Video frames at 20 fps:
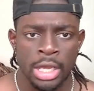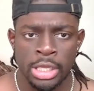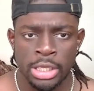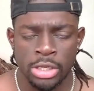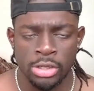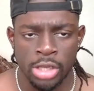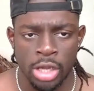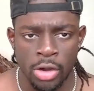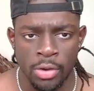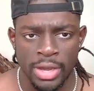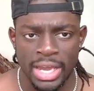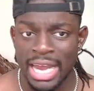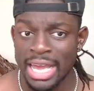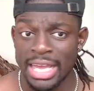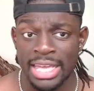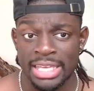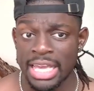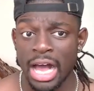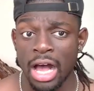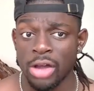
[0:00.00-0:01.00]
You know,
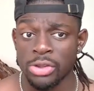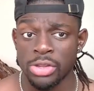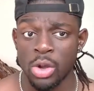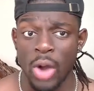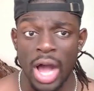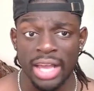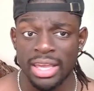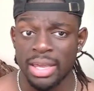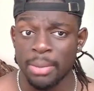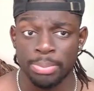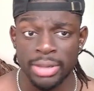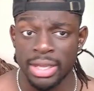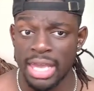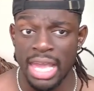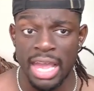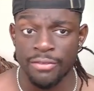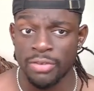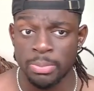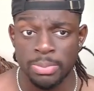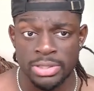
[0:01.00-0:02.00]
and y'all know I can play
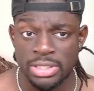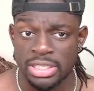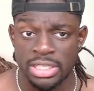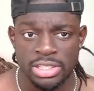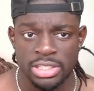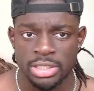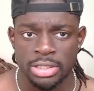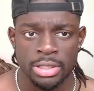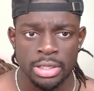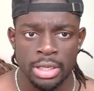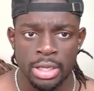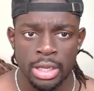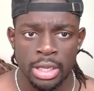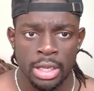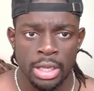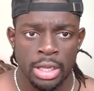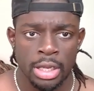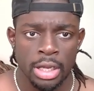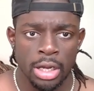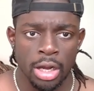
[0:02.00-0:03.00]
every position.
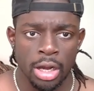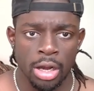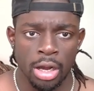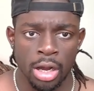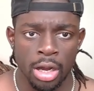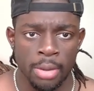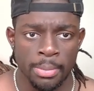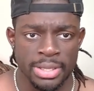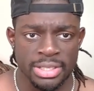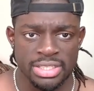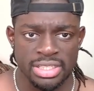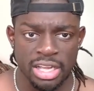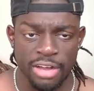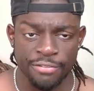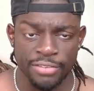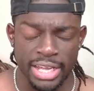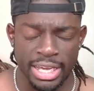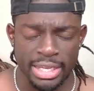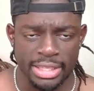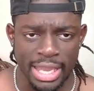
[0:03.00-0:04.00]
And
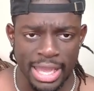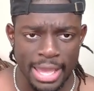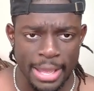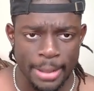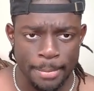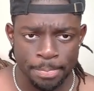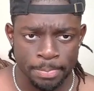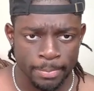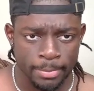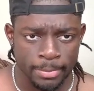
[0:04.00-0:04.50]
stuff like that.